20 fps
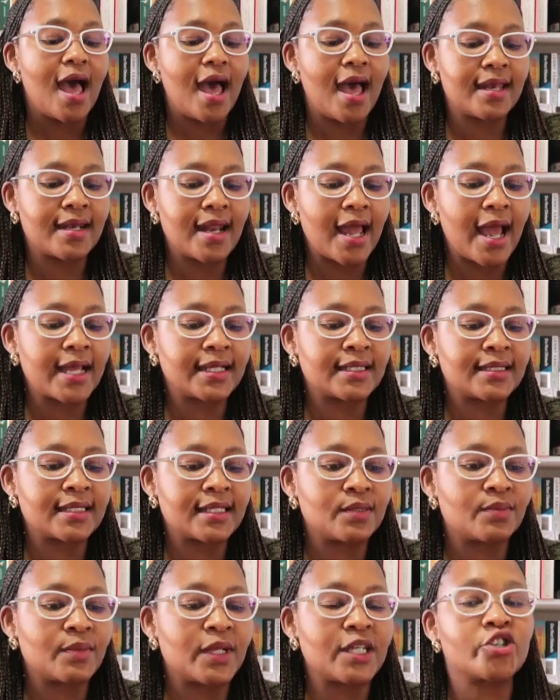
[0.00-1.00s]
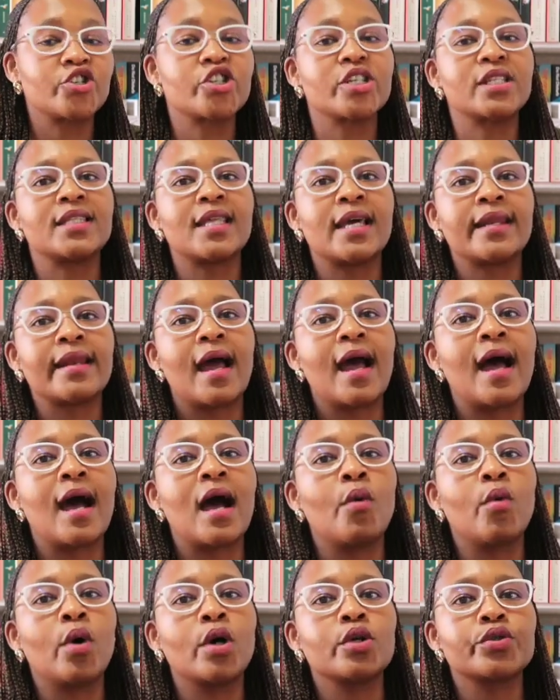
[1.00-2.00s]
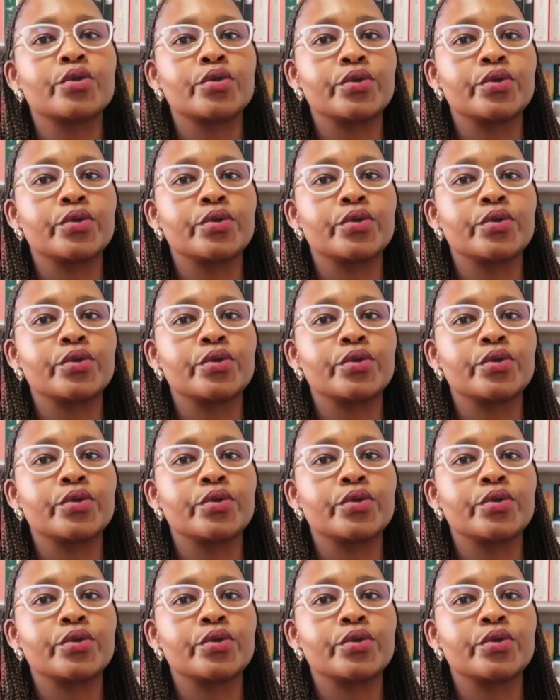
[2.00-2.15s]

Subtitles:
And I did mention that I want